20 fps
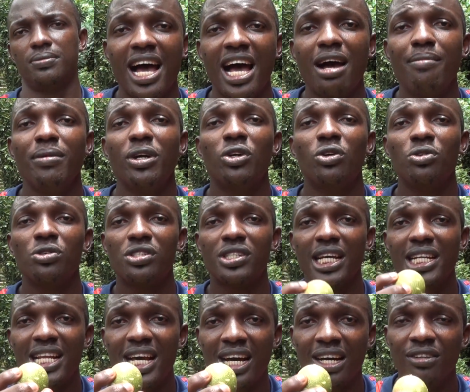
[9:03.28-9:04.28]
I'm a
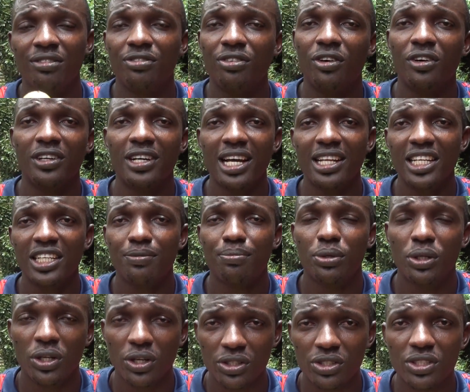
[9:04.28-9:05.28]
crusader for organic
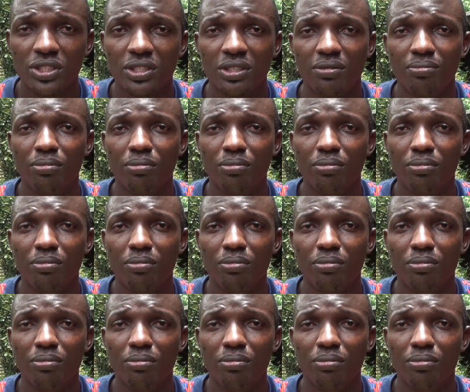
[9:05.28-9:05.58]
products,